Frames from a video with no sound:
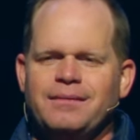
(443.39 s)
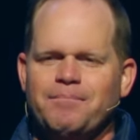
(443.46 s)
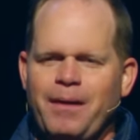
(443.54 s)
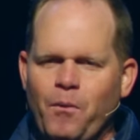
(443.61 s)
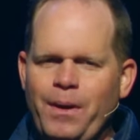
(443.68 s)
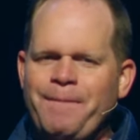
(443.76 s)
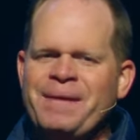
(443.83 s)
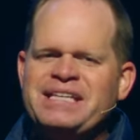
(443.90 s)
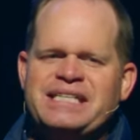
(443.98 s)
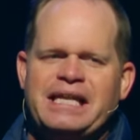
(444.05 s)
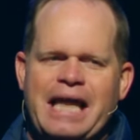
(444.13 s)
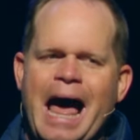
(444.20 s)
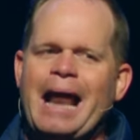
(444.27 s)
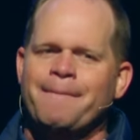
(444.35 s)
But we missed
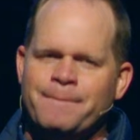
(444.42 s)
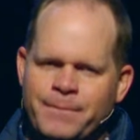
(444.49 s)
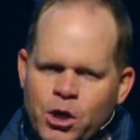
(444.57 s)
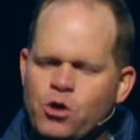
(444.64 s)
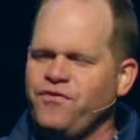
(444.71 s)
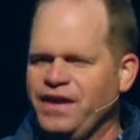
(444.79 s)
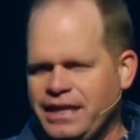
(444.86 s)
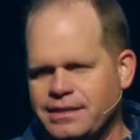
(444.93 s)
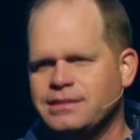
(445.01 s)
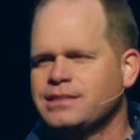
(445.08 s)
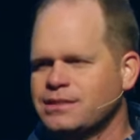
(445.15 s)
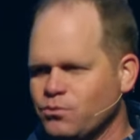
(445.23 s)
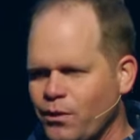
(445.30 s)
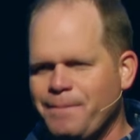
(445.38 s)
a lot of
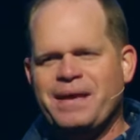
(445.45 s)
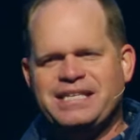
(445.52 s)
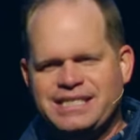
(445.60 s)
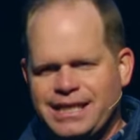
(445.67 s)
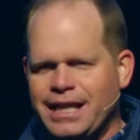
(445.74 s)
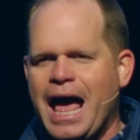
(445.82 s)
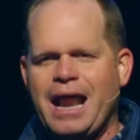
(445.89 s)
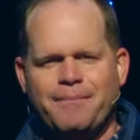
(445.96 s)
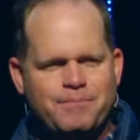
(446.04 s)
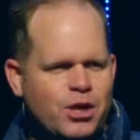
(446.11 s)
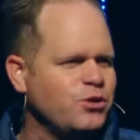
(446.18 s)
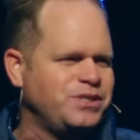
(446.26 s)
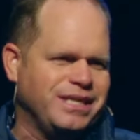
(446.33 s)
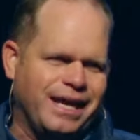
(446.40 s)
movies, we missed a lot of
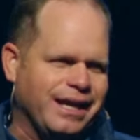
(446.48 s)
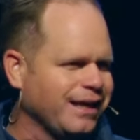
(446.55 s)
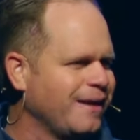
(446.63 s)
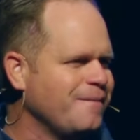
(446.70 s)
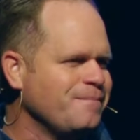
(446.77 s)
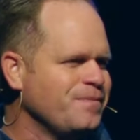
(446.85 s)
music.